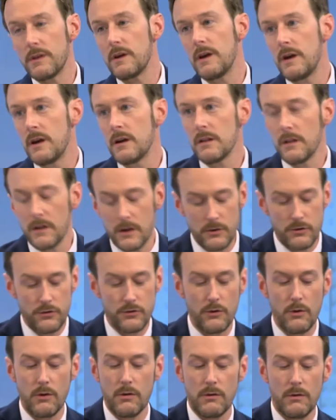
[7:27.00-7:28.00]
the
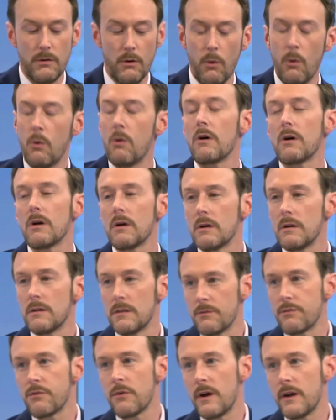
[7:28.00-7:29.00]
English or
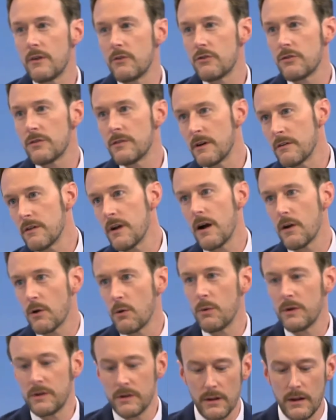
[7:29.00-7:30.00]
the French. They're not
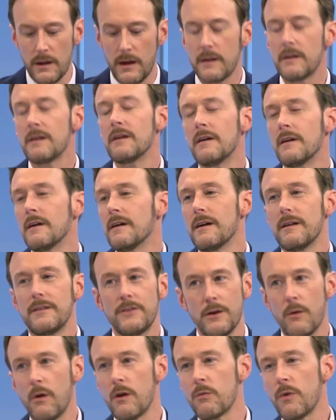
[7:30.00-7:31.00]
going to let,
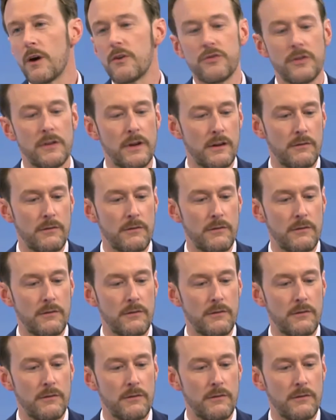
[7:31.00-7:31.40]
a Russian